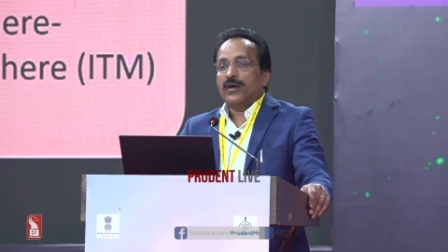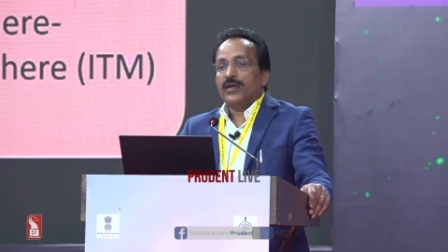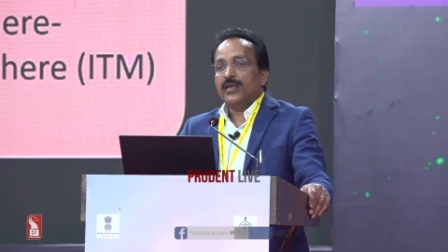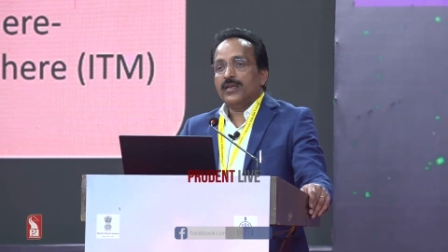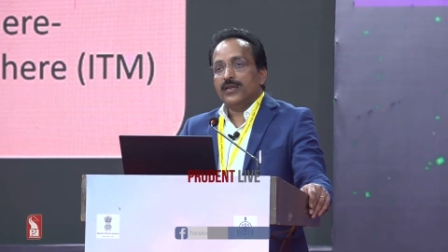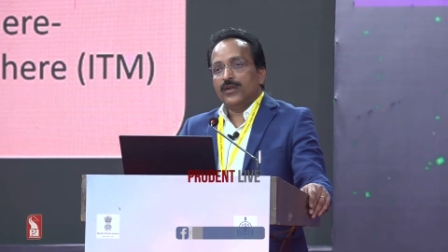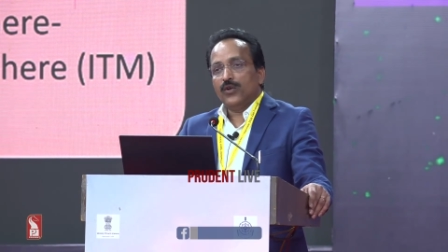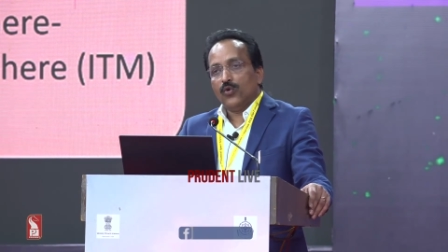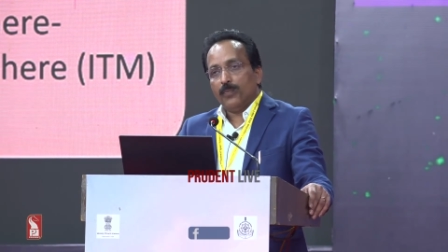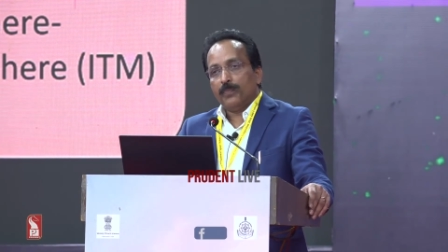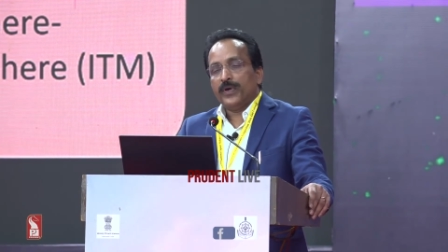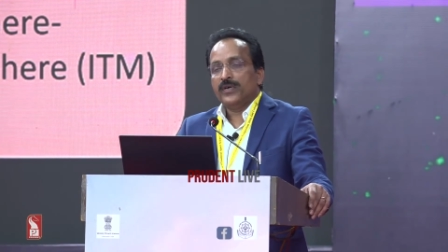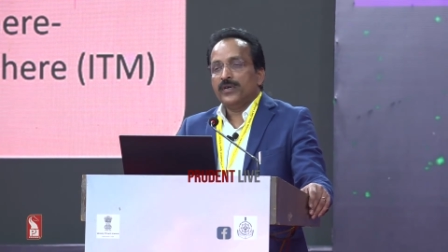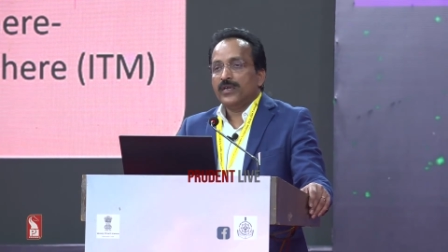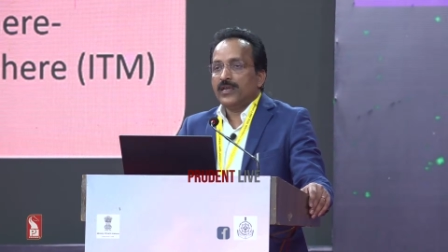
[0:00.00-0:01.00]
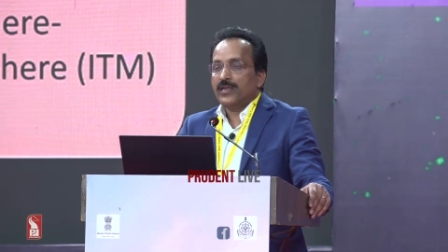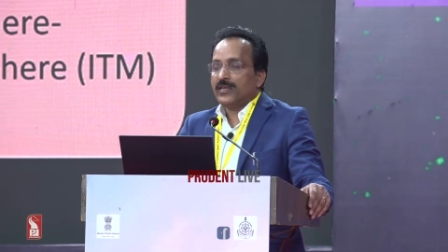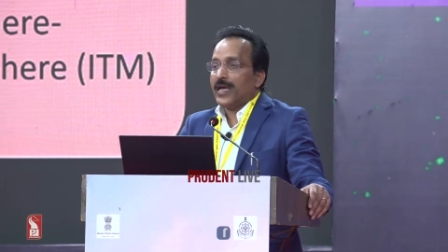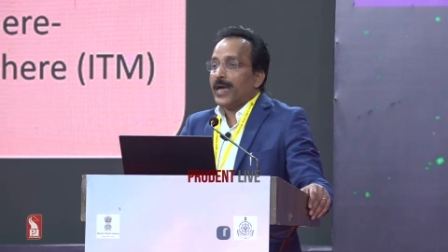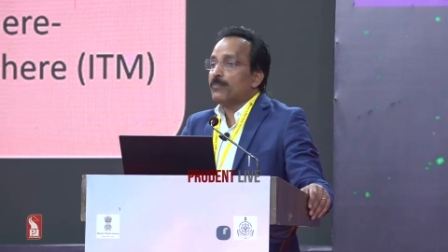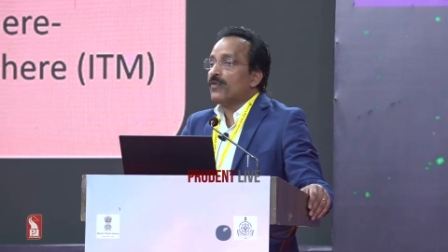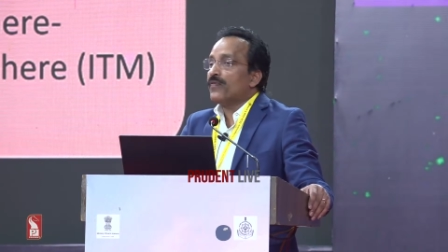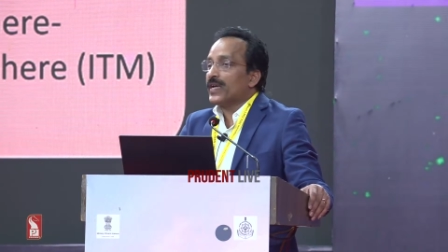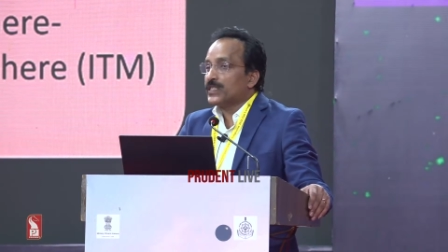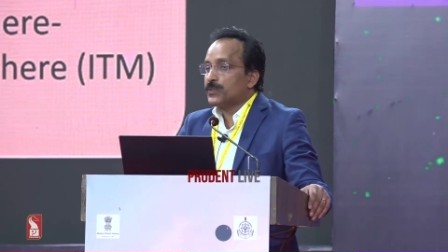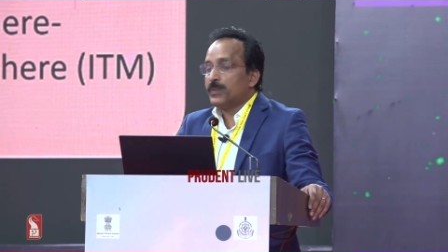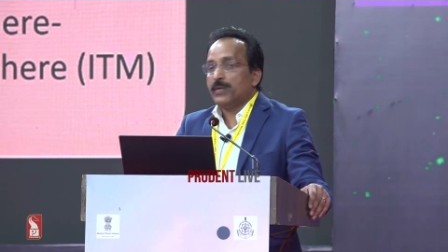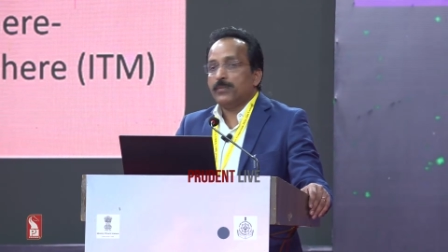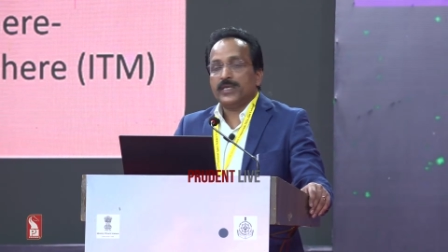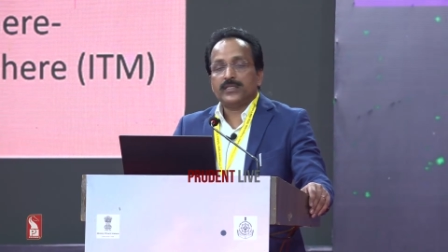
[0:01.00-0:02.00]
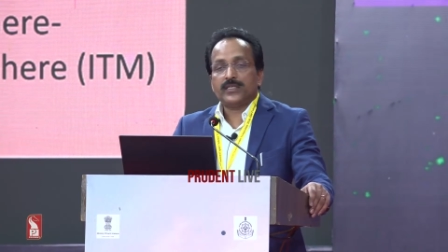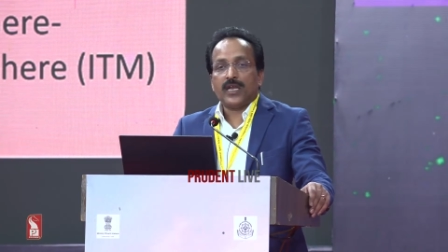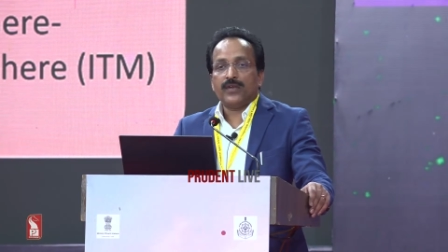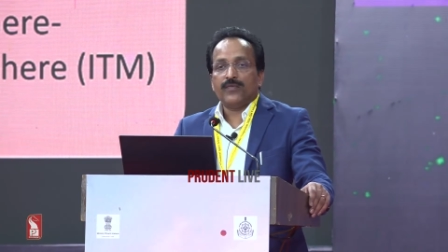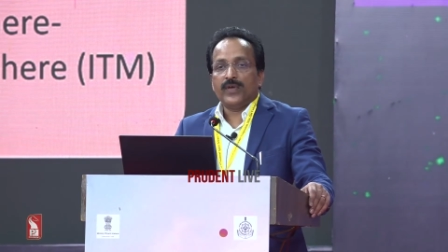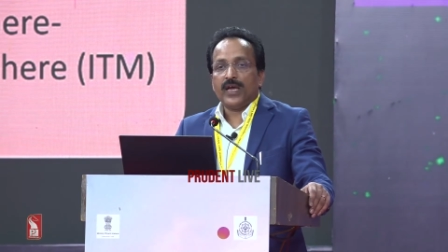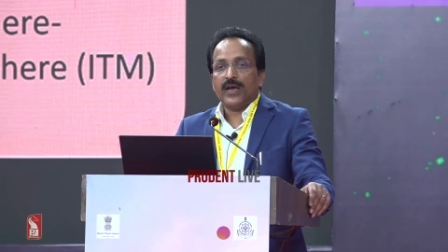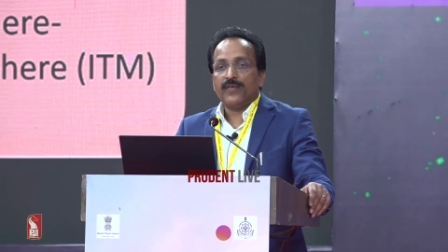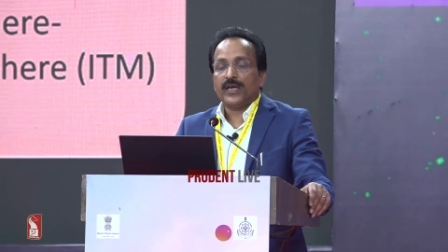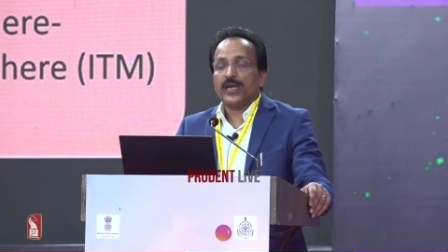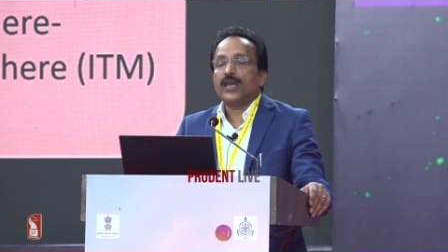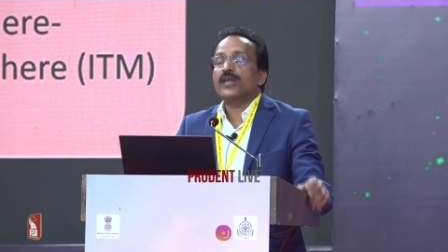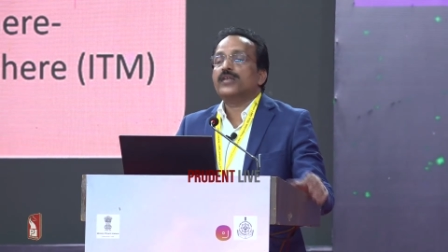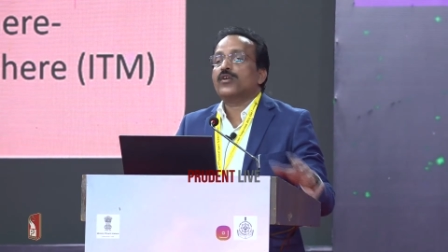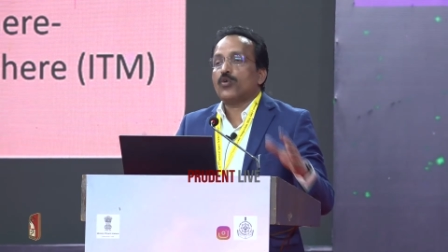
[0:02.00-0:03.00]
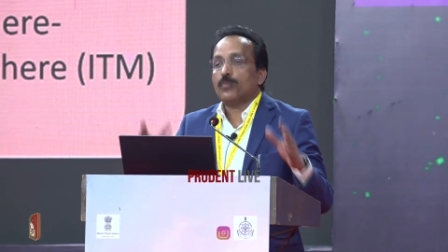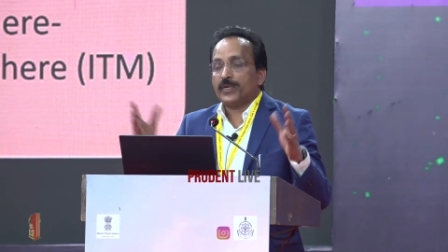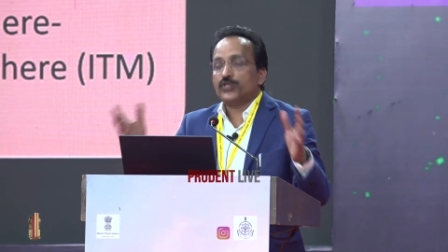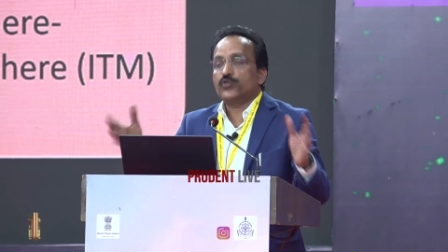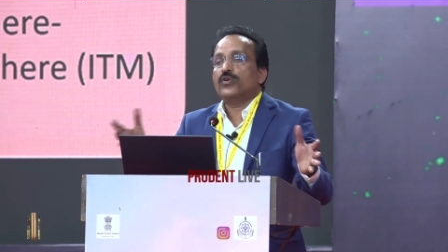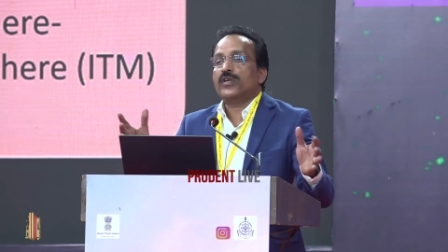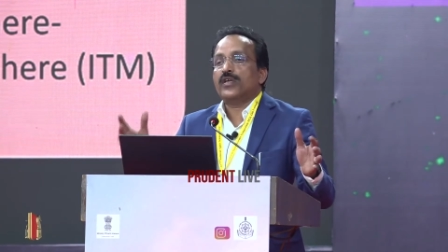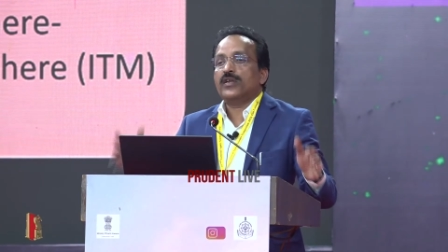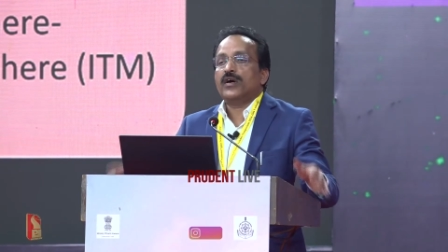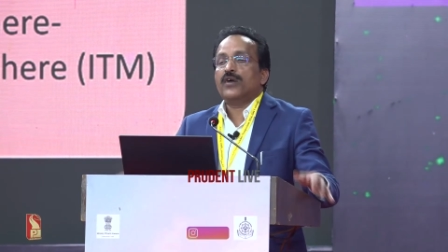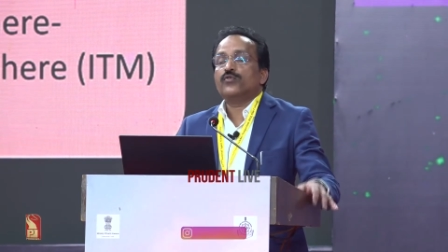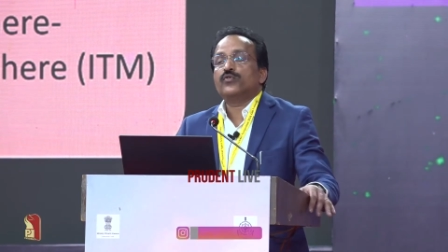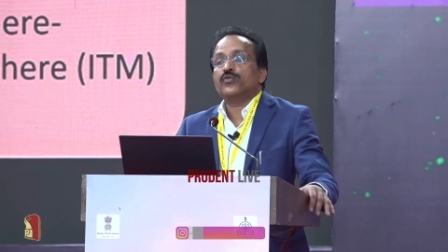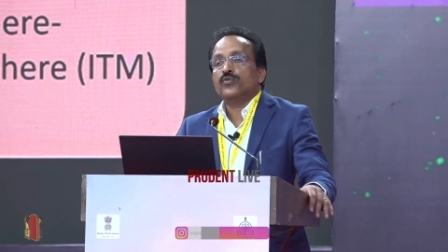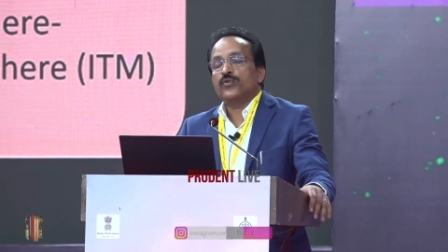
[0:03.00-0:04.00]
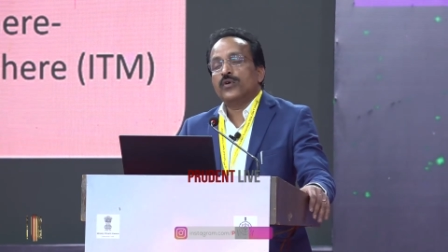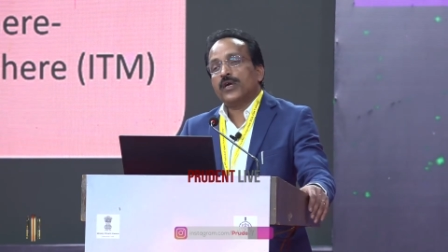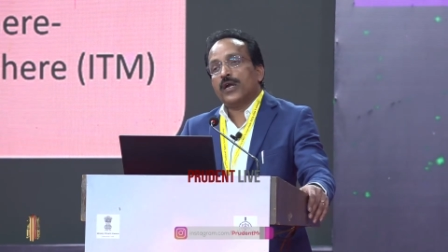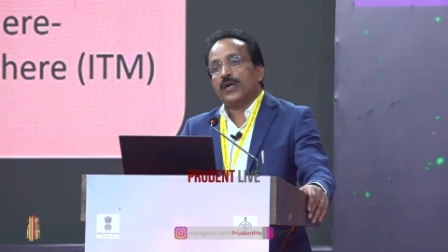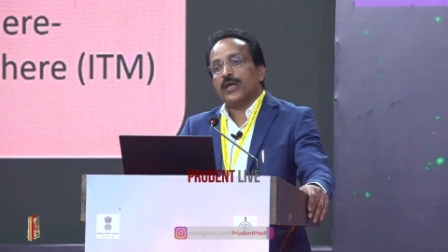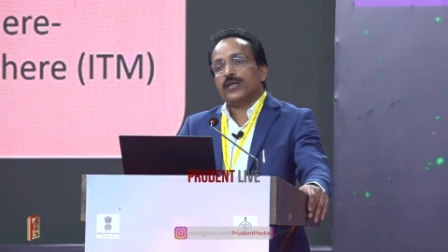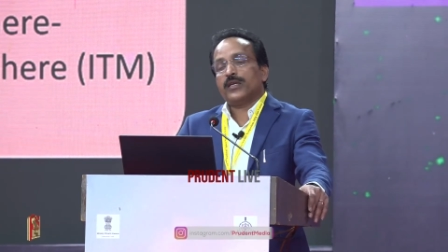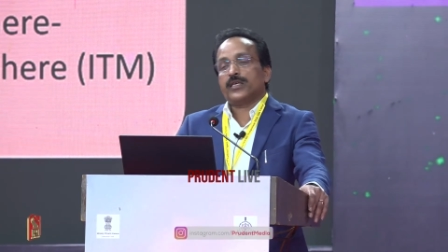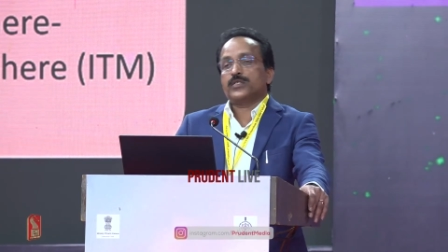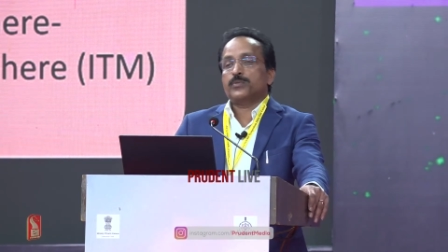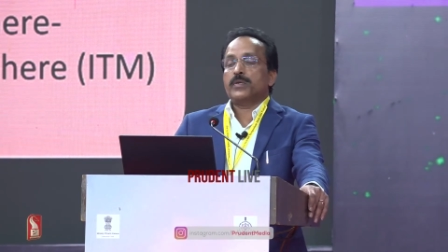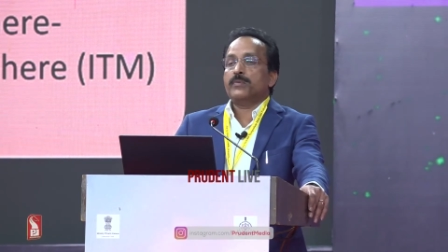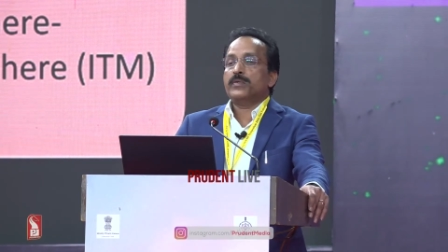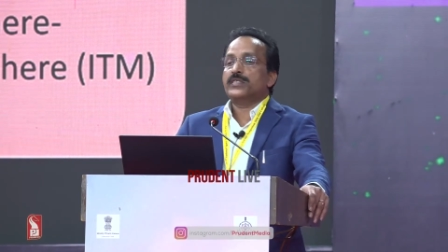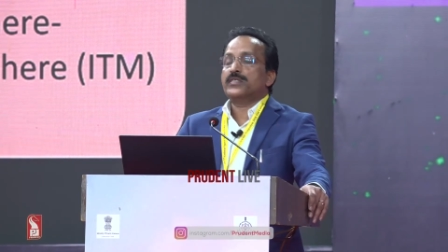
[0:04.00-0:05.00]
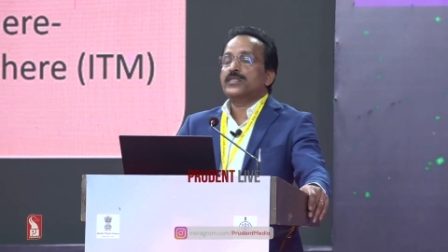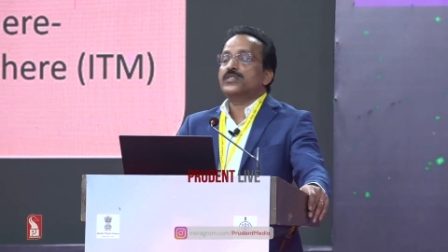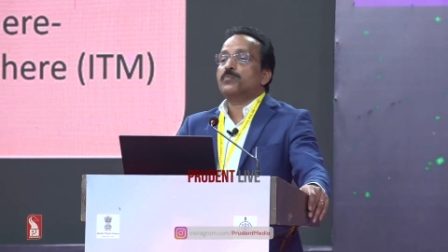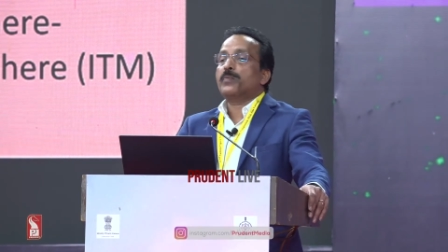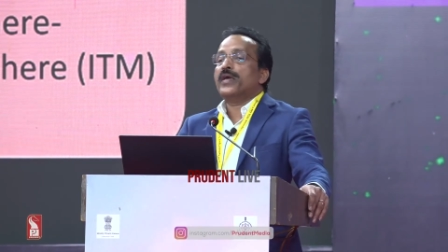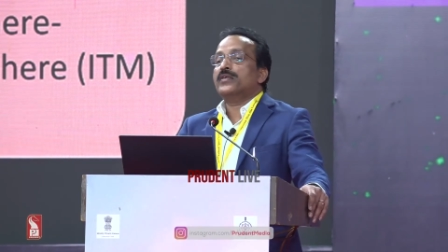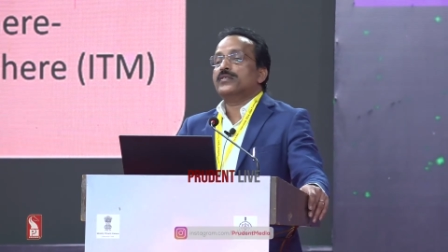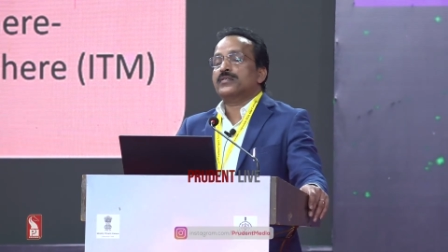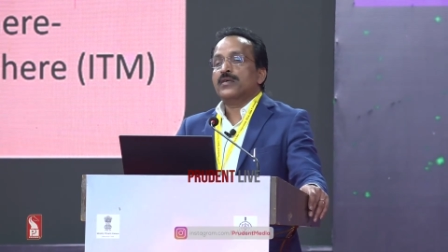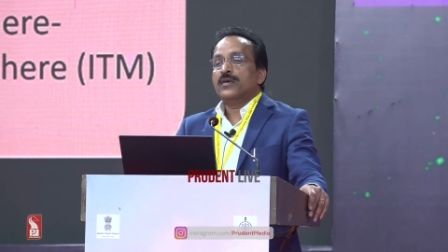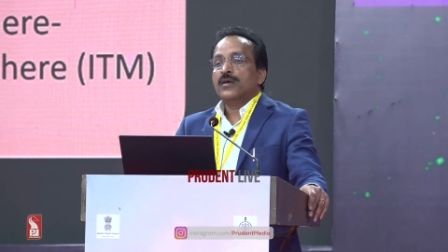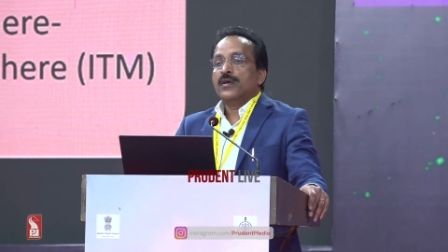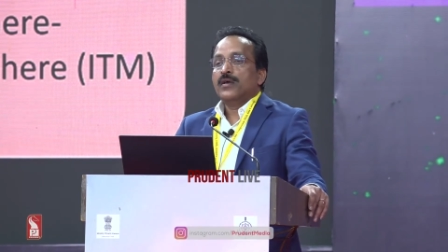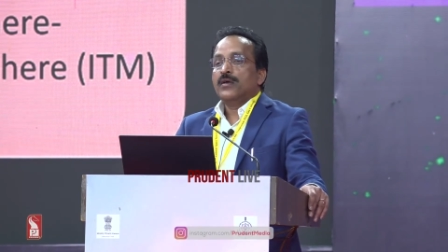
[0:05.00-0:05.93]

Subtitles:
in loop in type of experiments, and we have a greater opportunity now to conduct experiments in space